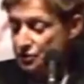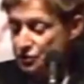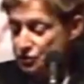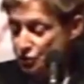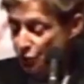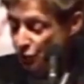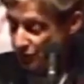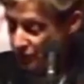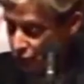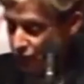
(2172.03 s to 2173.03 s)
so,
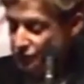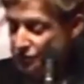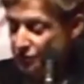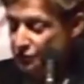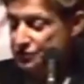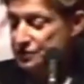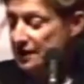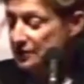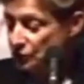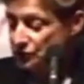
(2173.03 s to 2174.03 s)
in order to
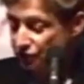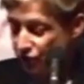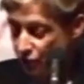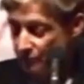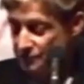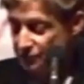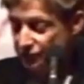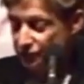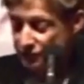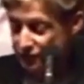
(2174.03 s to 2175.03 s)
understand those forms of
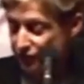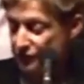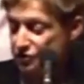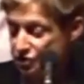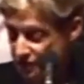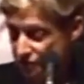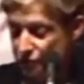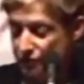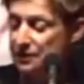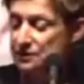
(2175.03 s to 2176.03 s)
living
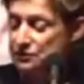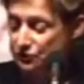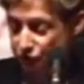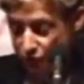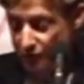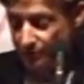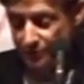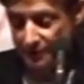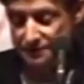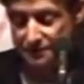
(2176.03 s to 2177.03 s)
gender in its full
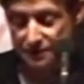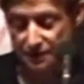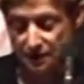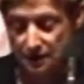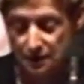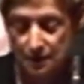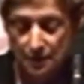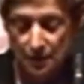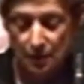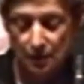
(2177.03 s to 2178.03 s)
complexity,
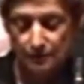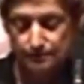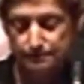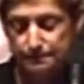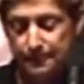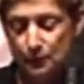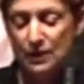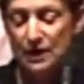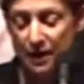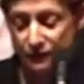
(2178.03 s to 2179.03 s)
um, we
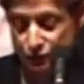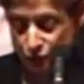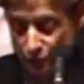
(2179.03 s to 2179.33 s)
have to